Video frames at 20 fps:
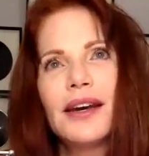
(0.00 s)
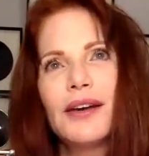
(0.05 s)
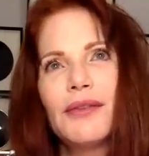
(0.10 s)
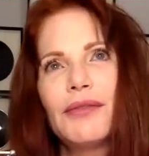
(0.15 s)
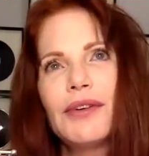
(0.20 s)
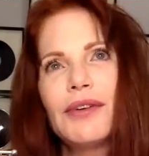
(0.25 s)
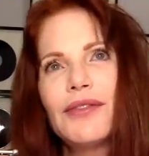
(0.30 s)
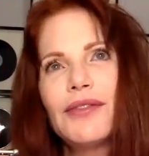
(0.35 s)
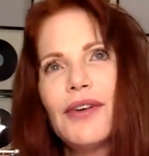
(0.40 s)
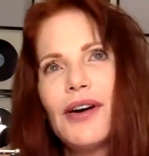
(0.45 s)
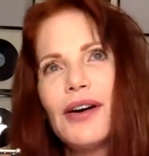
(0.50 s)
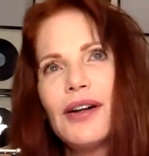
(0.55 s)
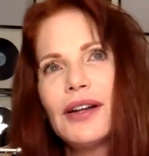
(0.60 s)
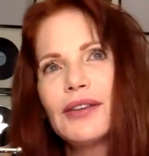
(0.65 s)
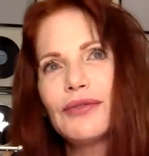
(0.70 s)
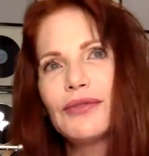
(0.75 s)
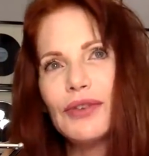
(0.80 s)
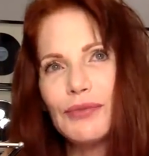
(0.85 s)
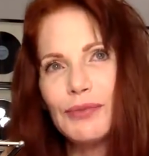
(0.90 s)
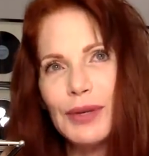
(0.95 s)
we've all,
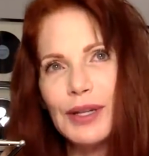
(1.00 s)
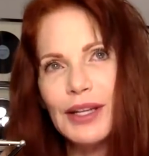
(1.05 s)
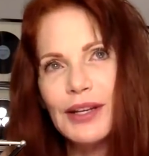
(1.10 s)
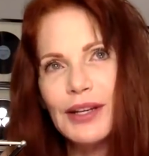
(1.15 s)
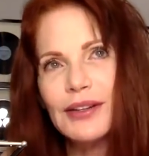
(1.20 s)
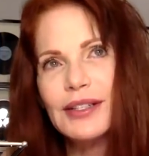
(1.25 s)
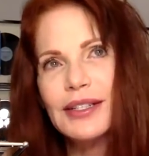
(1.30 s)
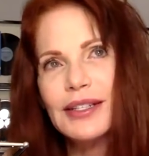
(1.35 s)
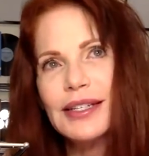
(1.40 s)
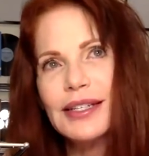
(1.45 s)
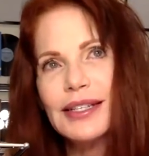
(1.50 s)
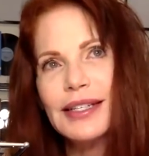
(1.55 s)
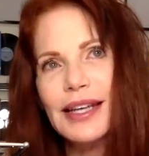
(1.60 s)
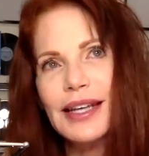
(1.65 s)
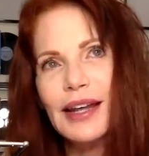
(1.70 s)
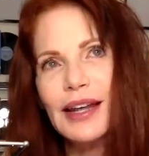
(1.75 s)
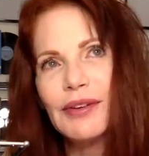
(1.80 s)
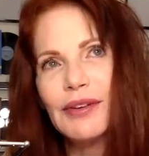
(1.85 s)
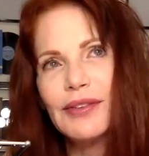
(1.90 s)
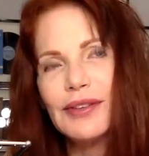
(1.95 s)
if we've been there since
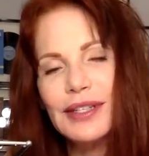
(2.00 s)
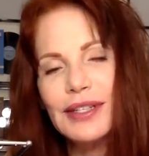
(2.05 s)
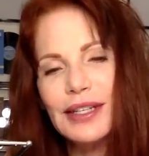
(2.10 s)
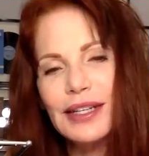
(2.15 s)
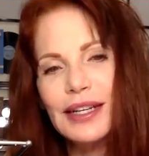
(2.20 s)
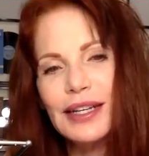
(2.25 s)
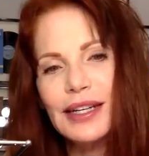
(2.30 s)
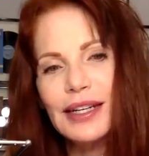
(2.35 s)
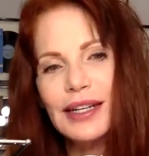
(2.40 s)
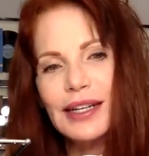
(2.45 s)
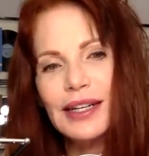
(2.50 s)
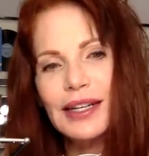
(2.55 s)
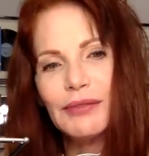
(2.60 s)
then, we've seen